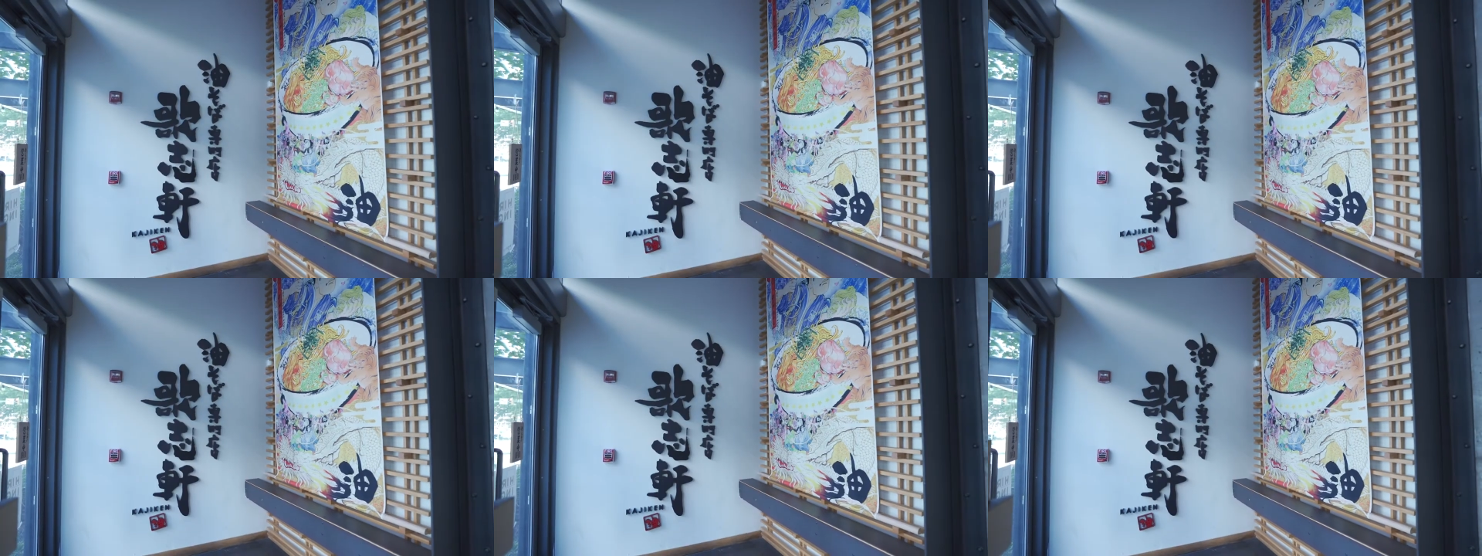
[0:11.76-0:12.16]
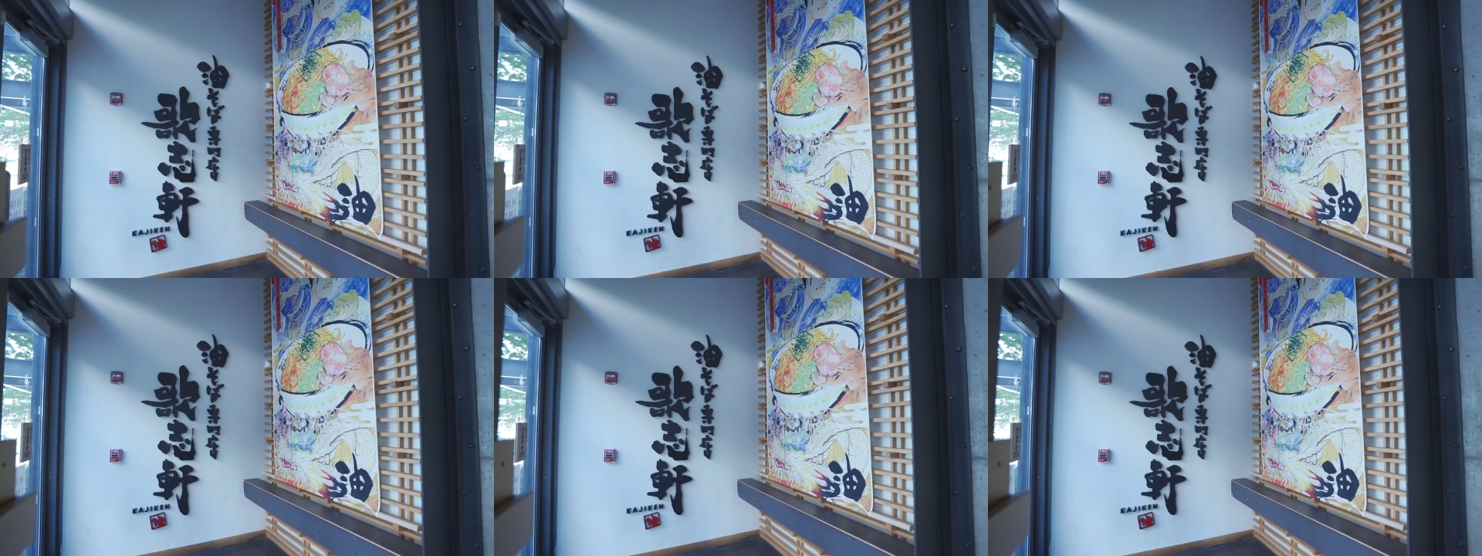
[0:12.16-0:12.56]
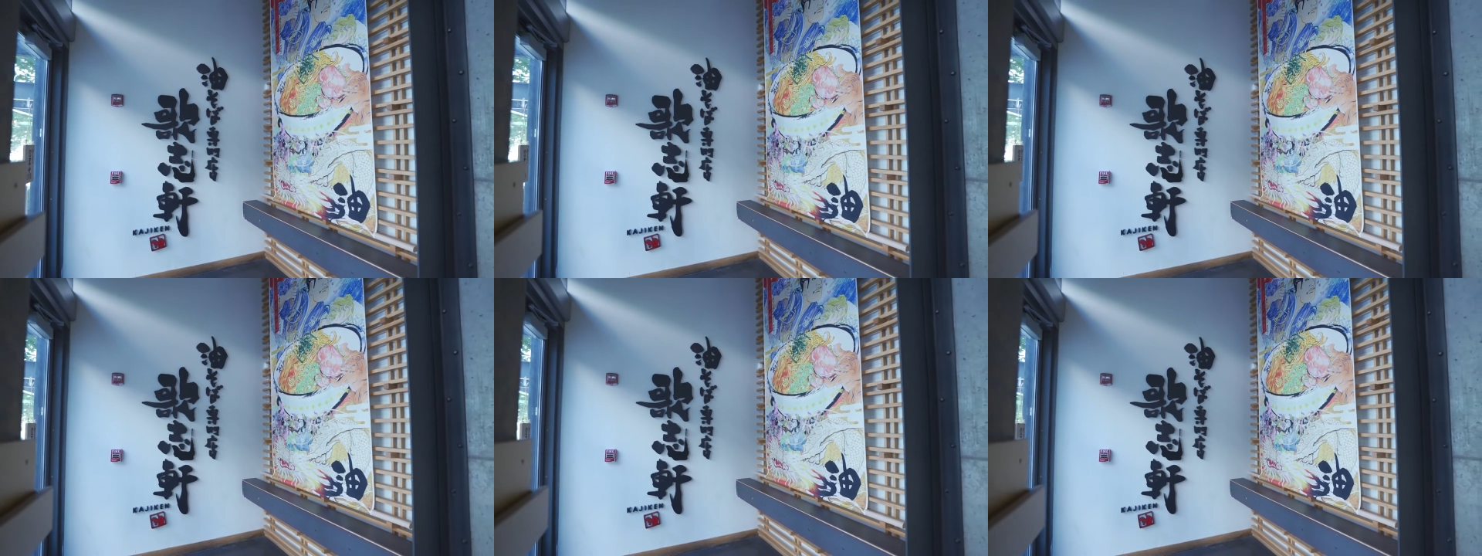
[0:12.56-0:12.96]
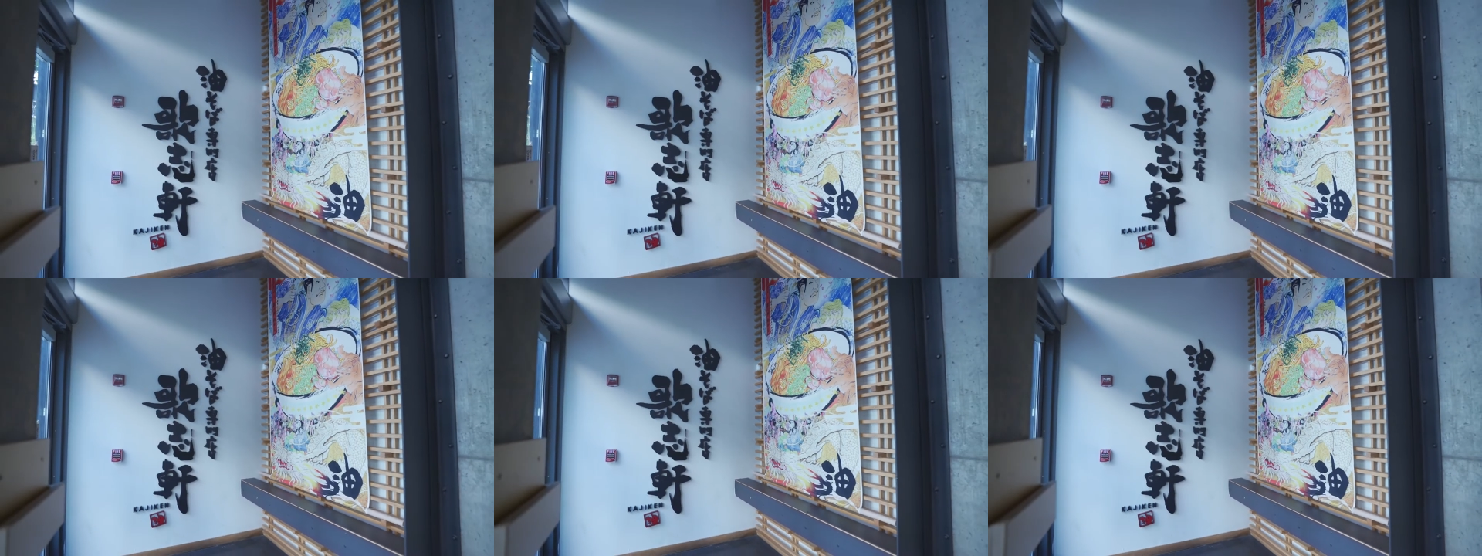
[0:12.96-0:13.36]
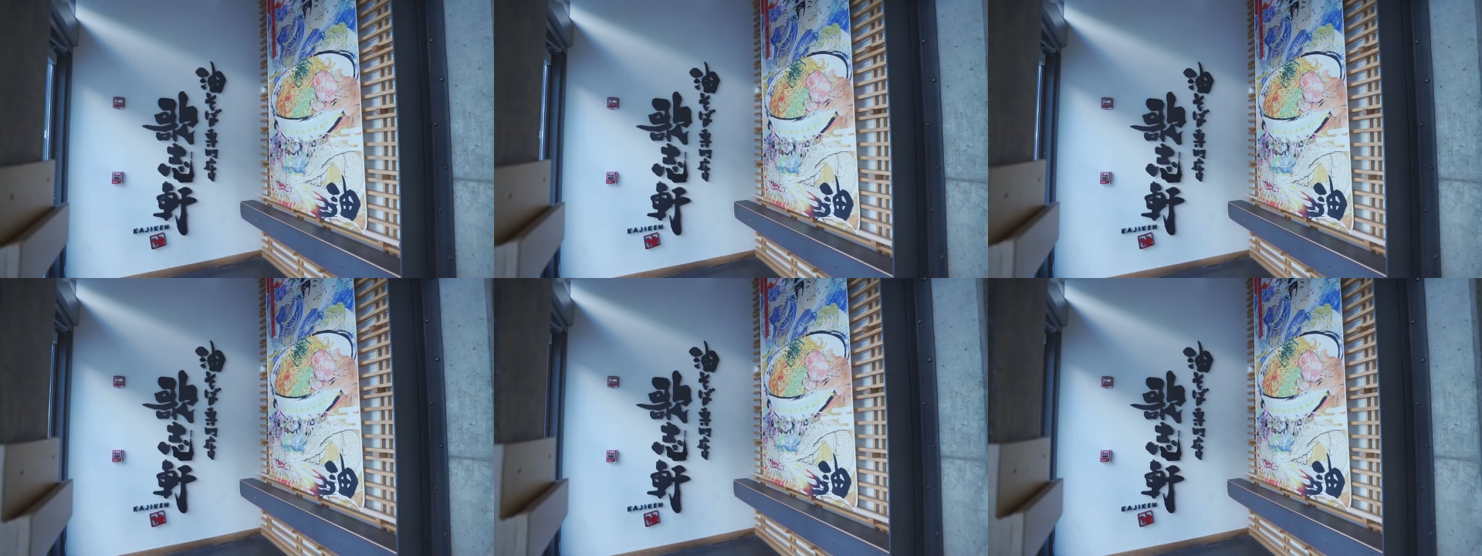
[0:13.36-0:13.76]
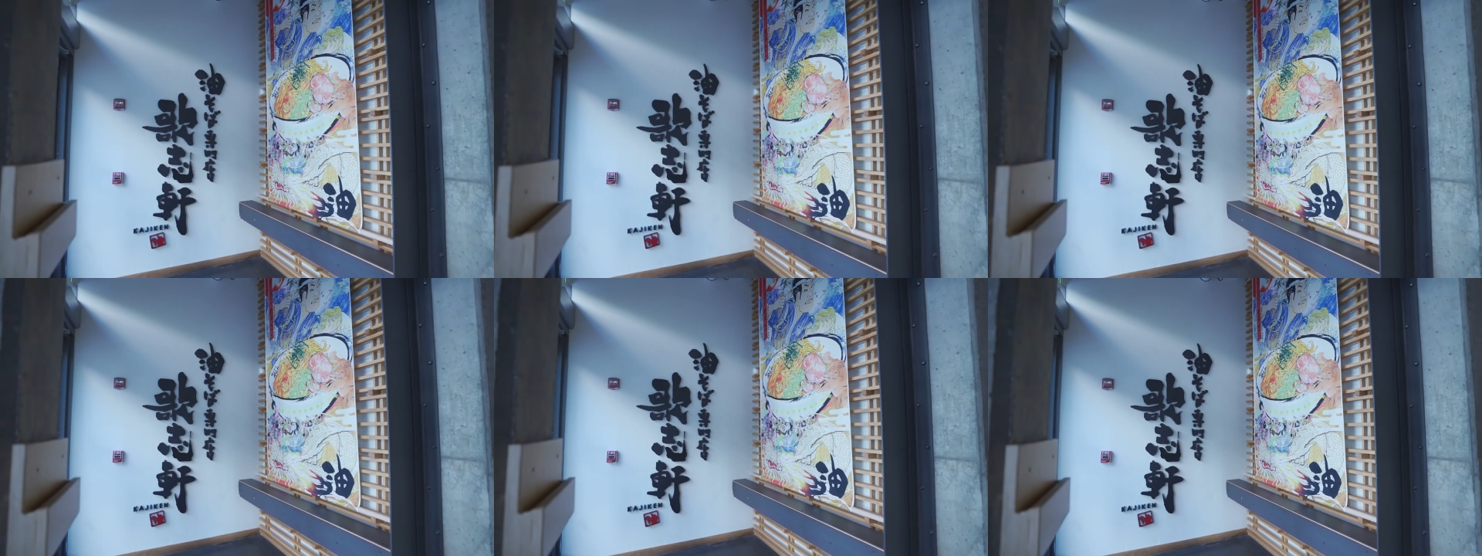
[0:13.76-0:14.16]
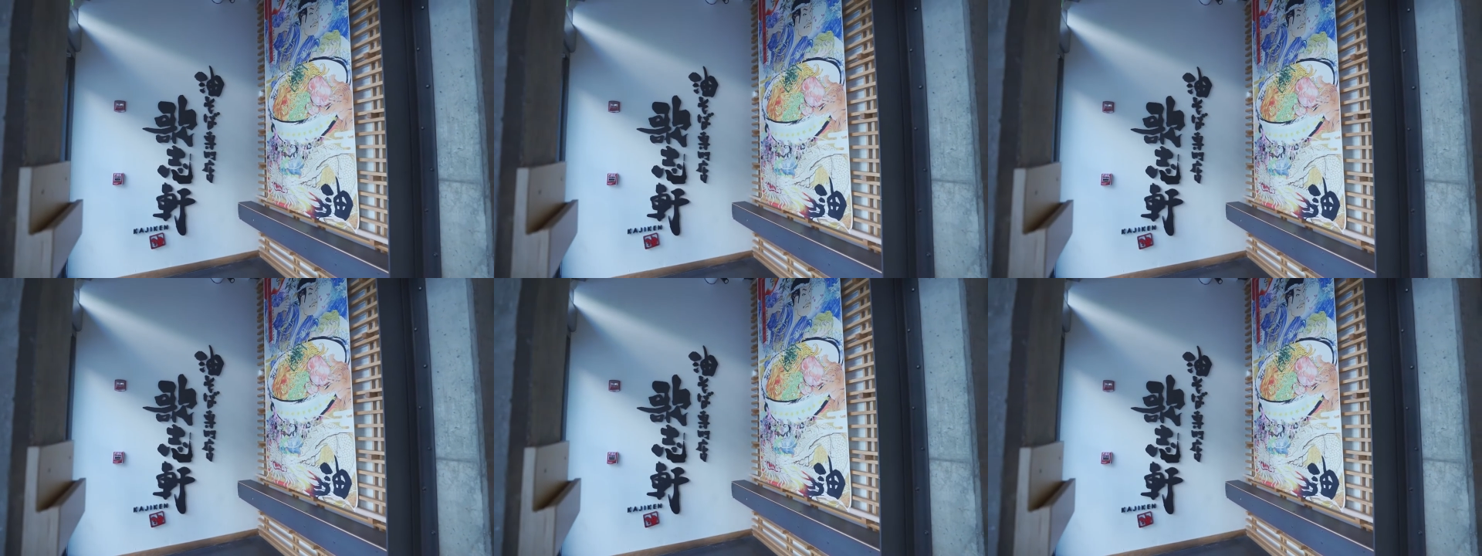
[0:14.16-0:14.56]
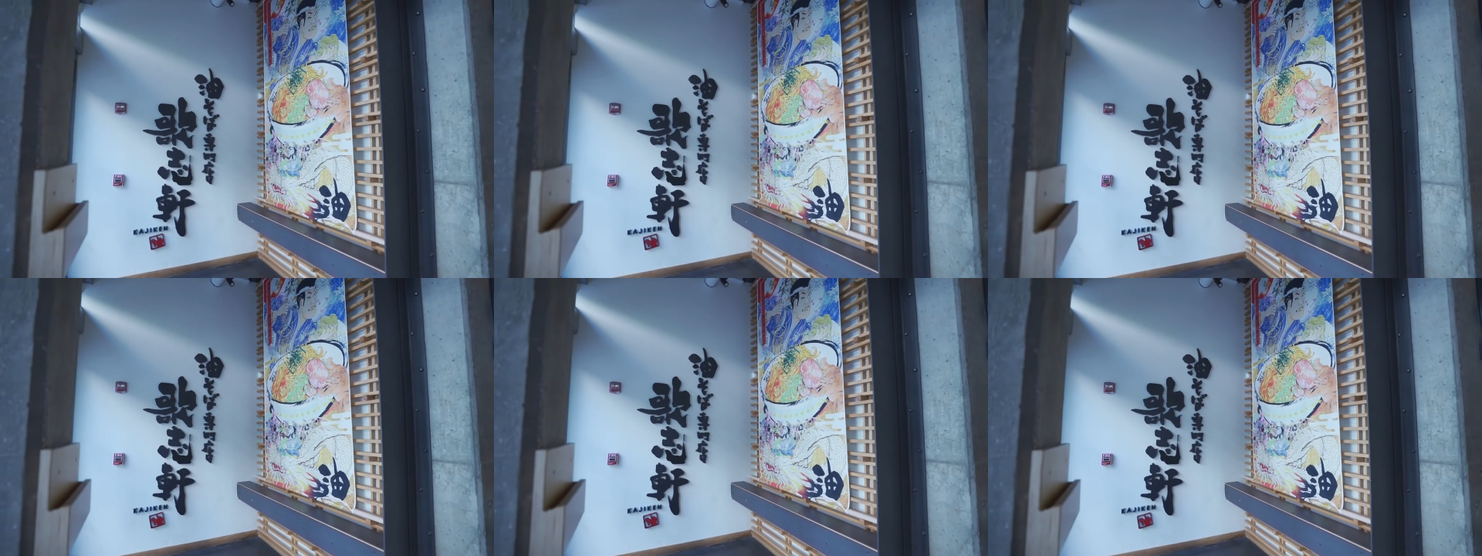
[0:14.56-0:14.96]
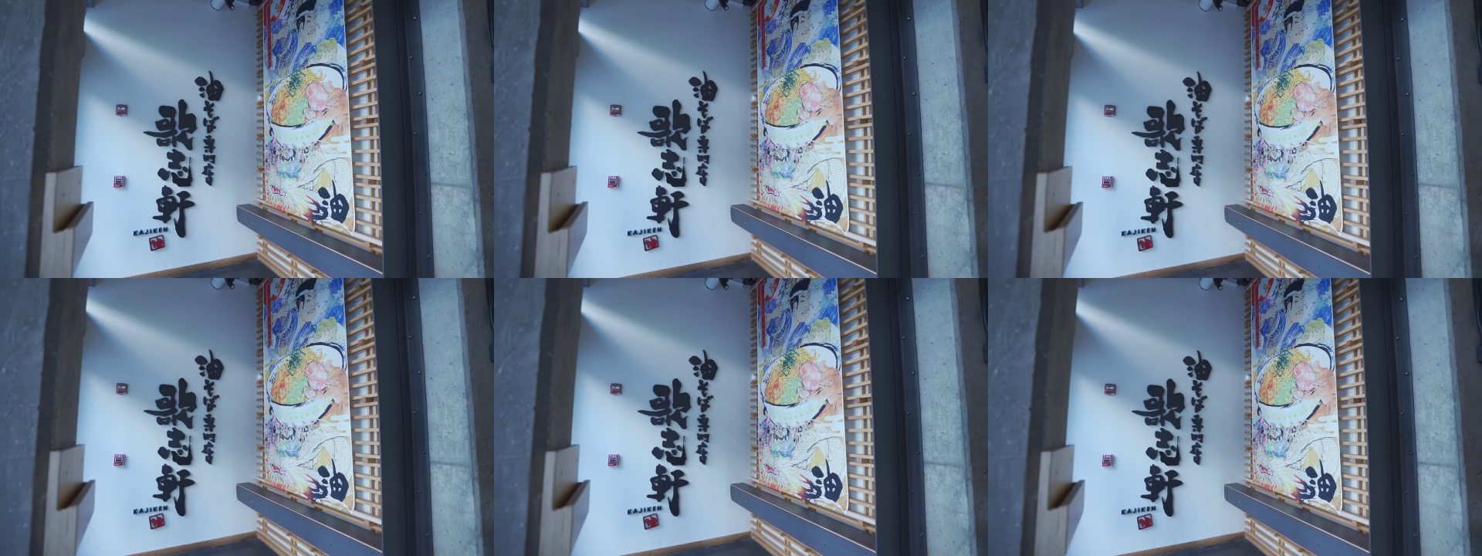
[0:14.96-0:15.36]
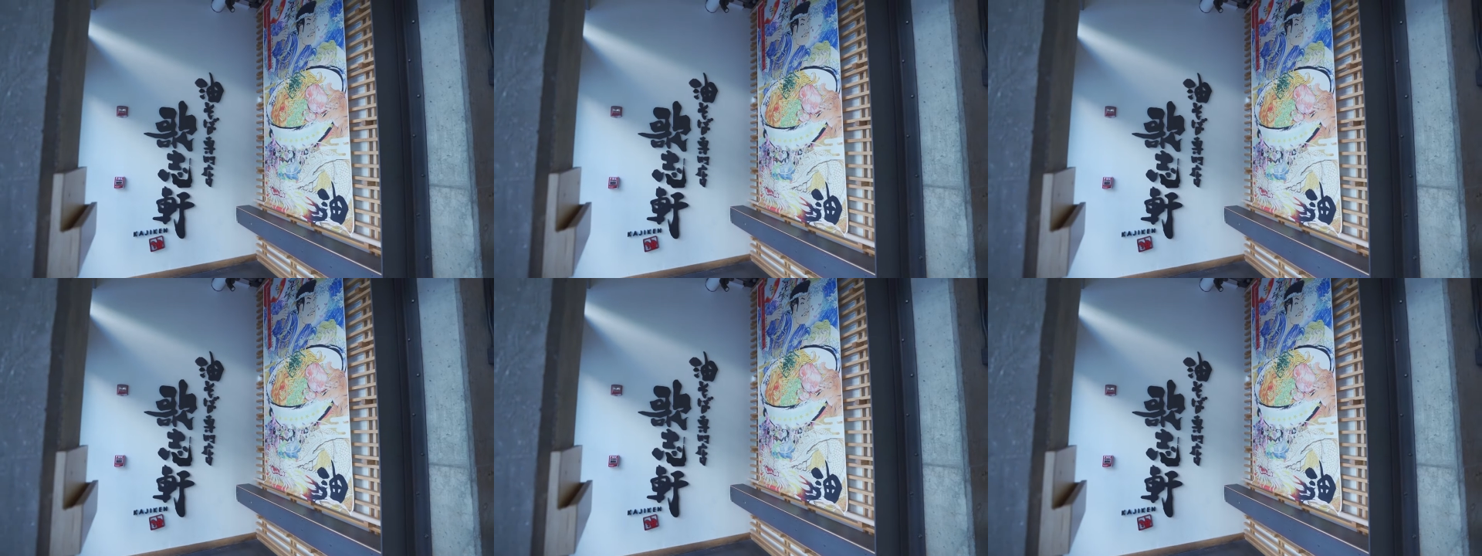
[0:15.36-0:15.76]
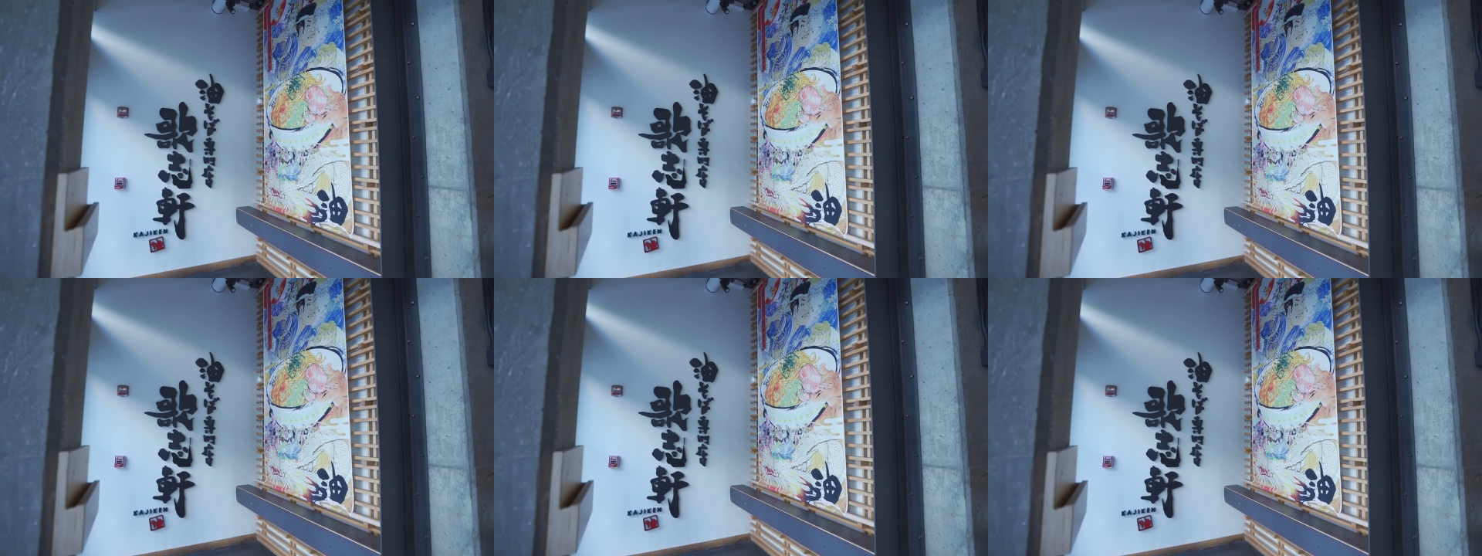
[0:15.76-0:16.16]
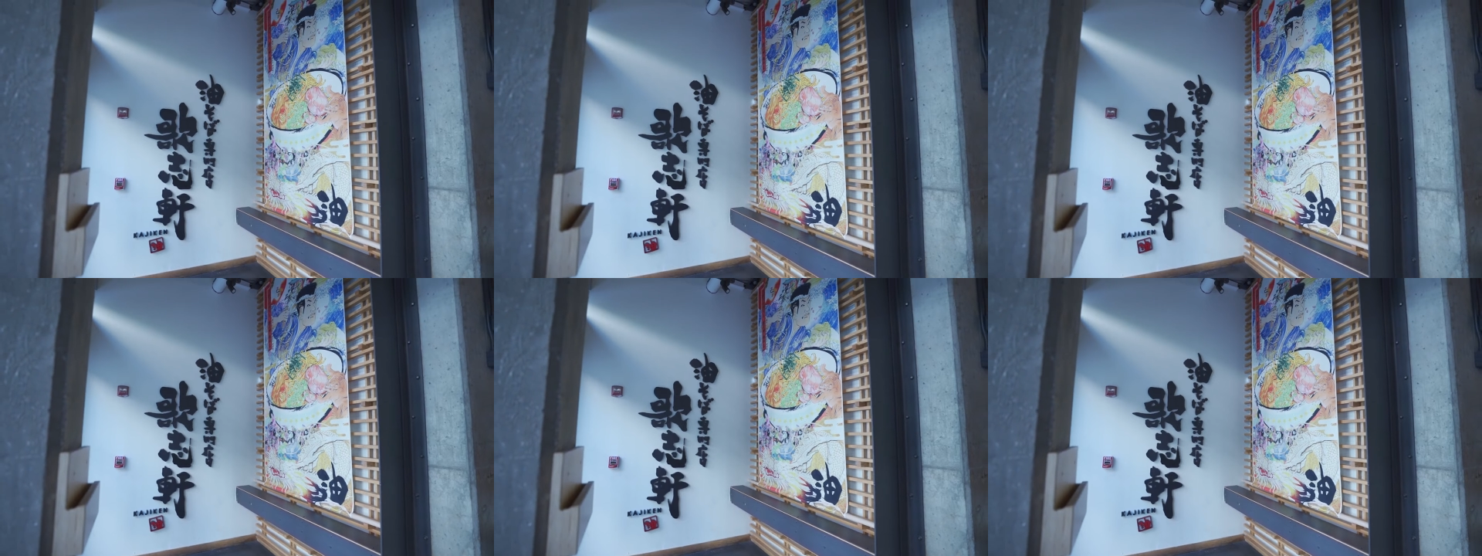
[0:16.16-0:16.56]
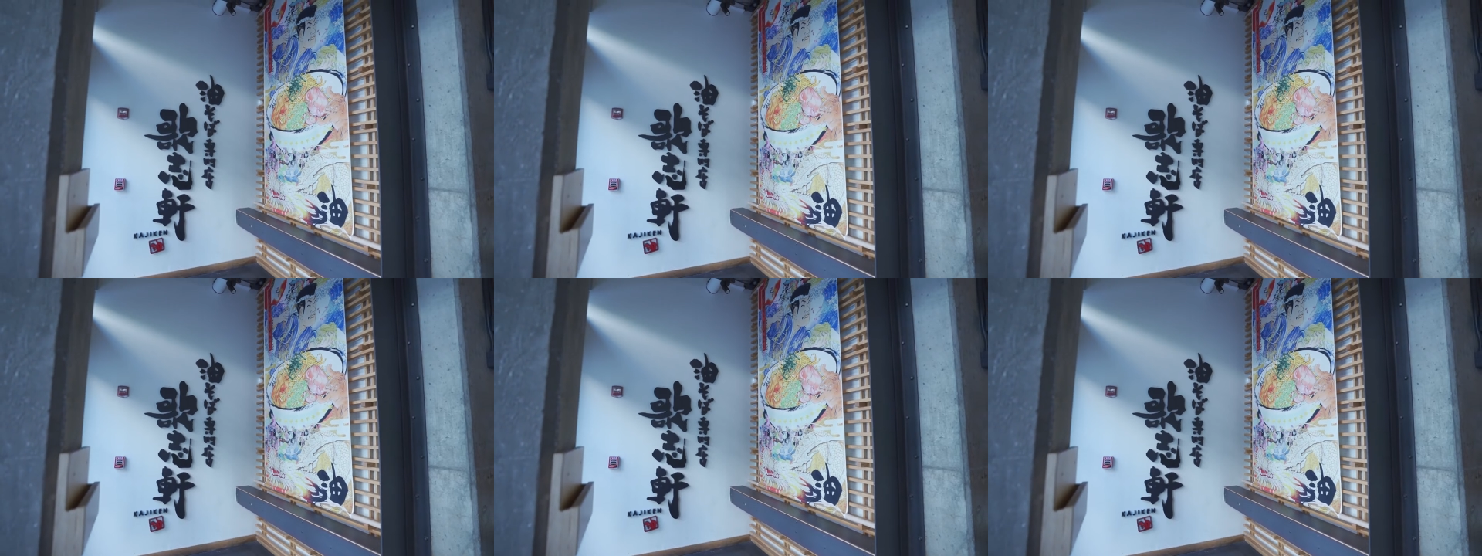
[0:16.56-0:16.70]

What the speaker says: Nobody's mouth can be seen.